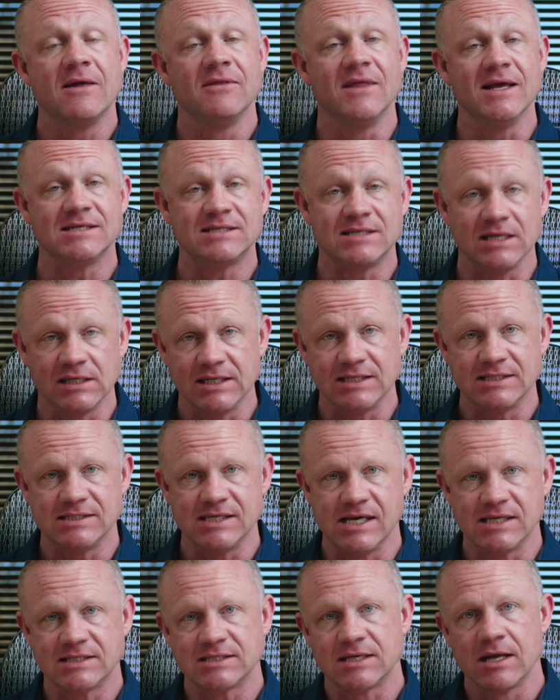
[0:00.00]
They still
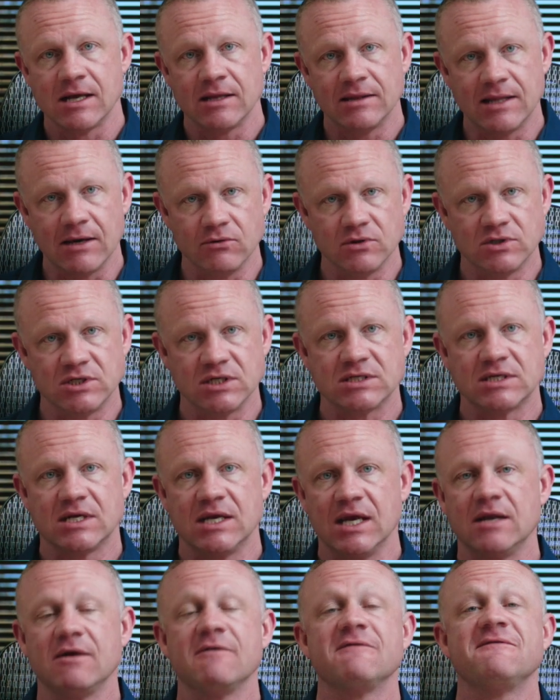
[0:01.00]
exist. They would just
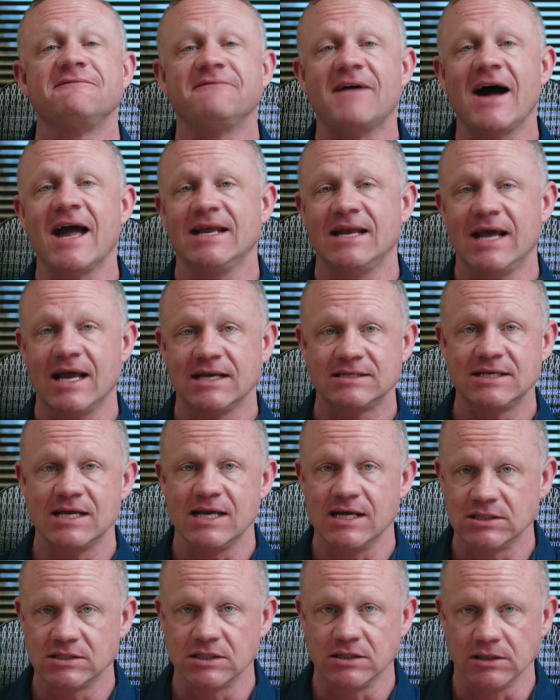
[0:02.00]
get financed
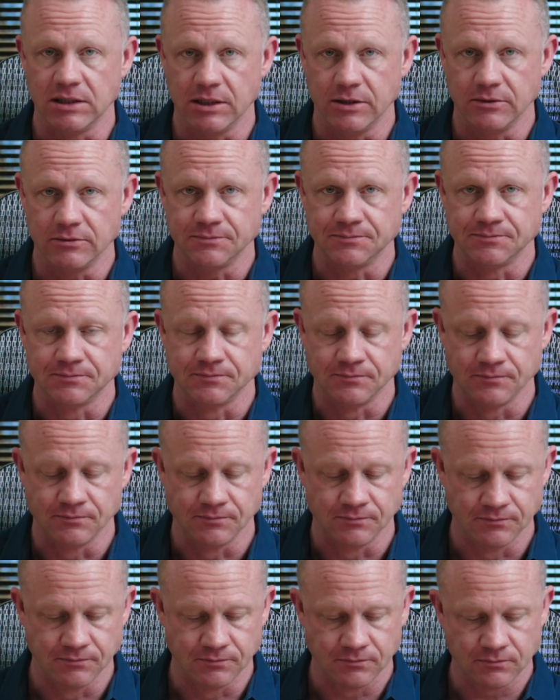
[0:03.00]
into the loan.
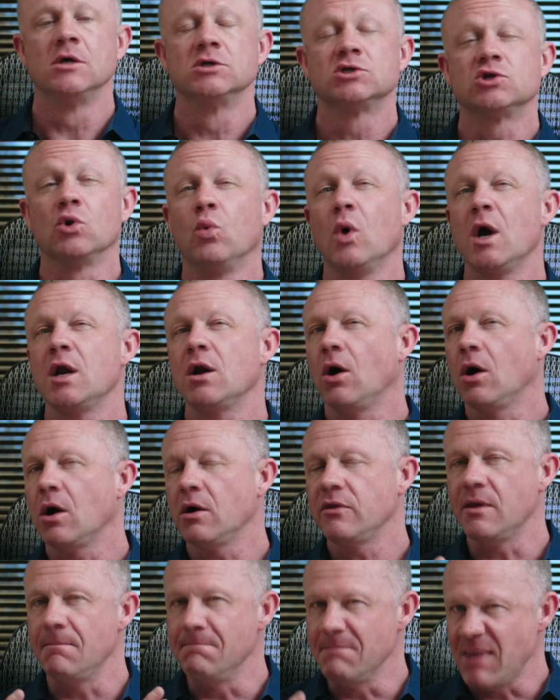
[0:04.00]
So what
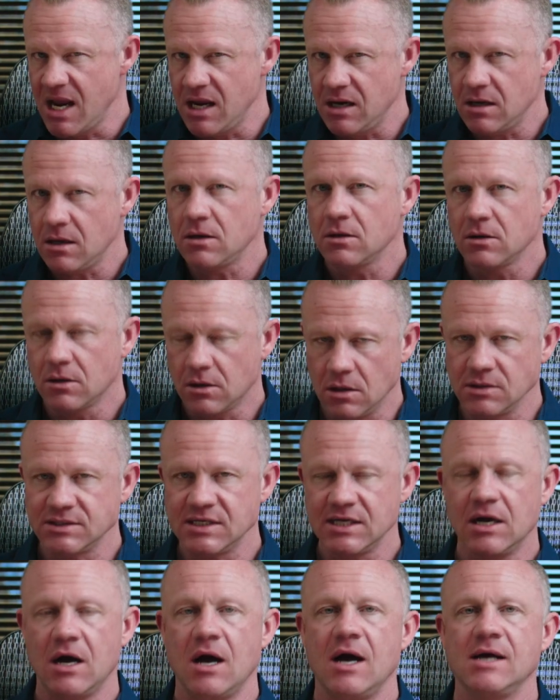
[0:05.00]
are the main
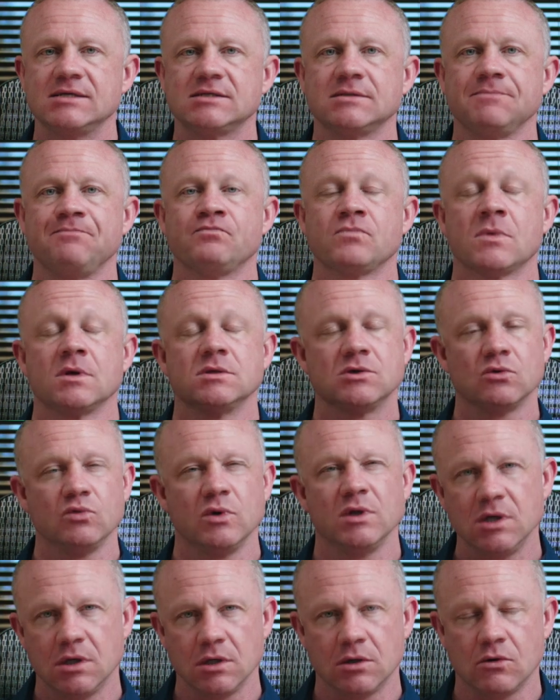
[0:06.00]
closing costs? It's a
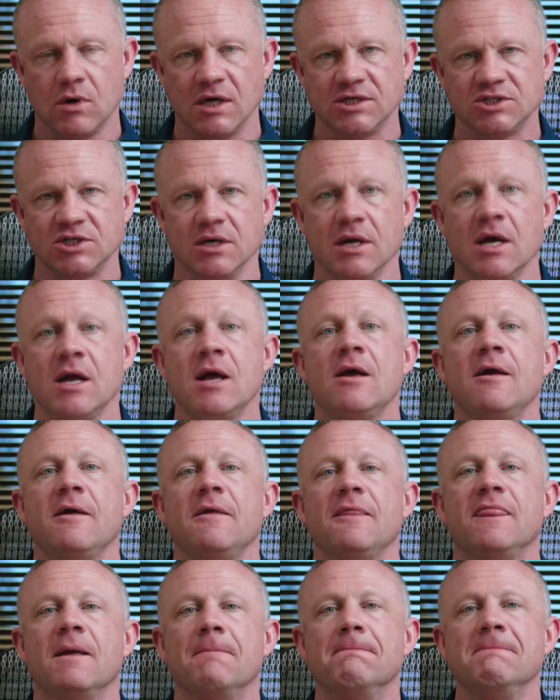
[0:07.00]
really good question.
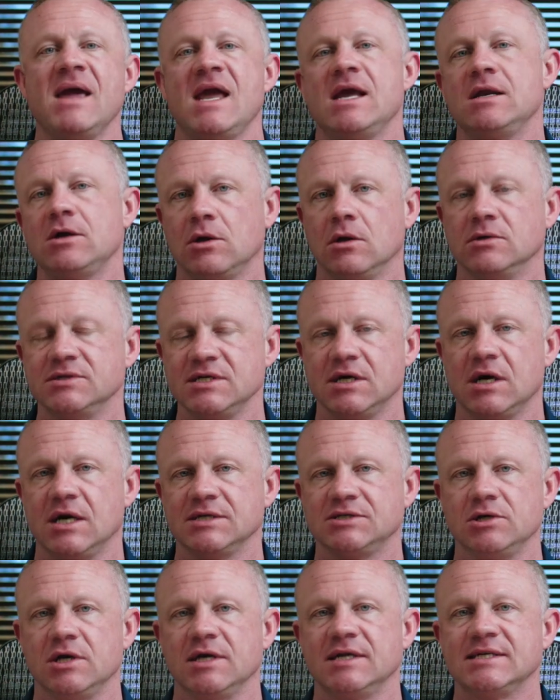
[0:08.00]
The main closing
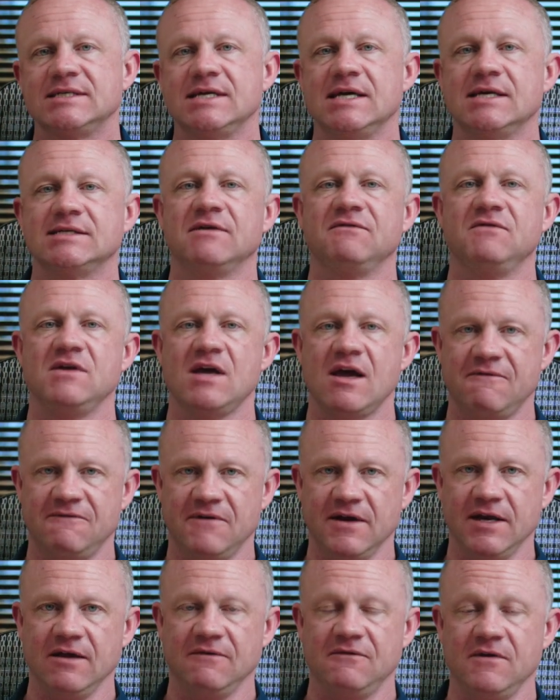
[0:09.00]
cost you're going to see is the VA
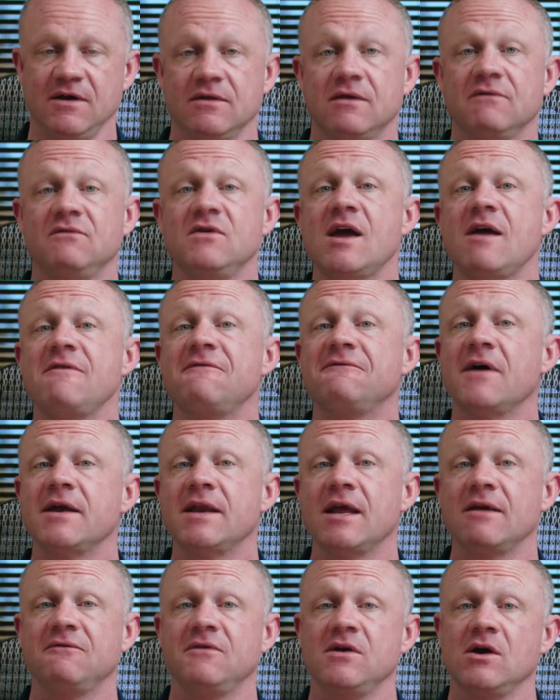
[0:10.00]
funding fee. The VA
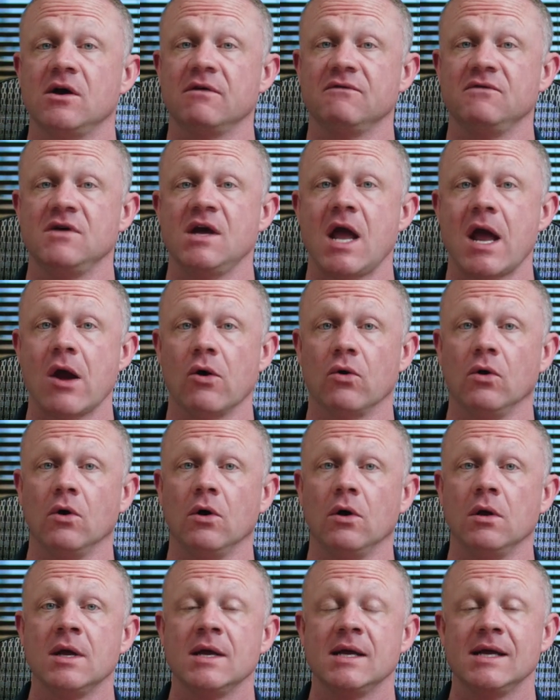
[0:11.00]
funding fee on a VA
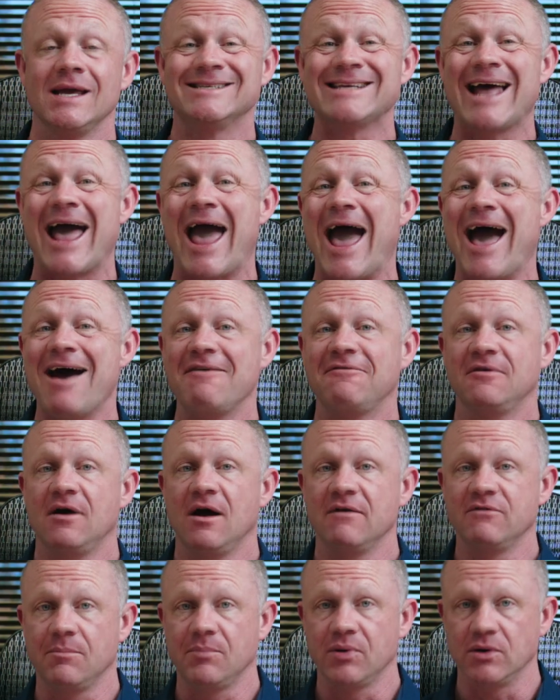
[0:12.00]
IRRRL is
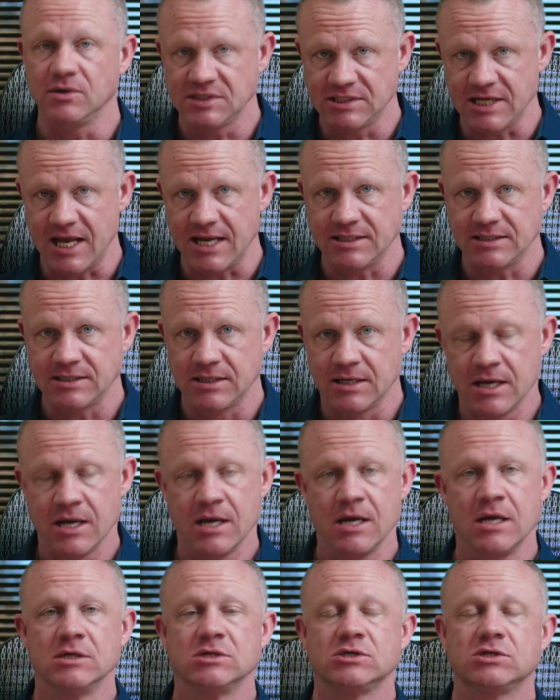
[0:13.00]
0.5%.
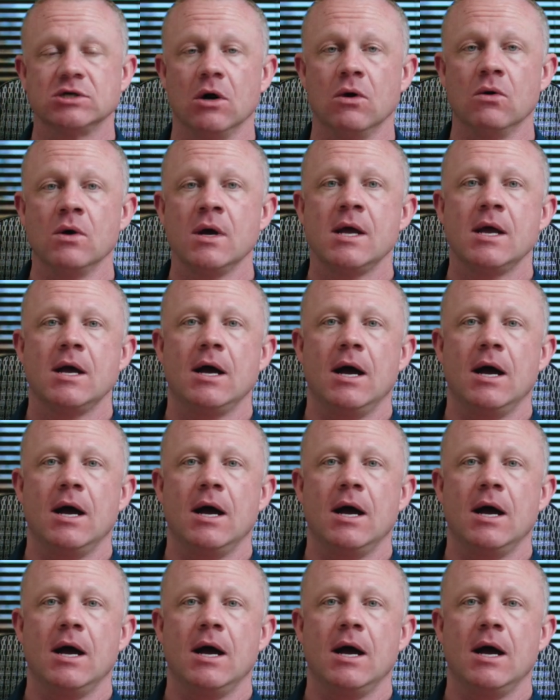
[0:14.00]
So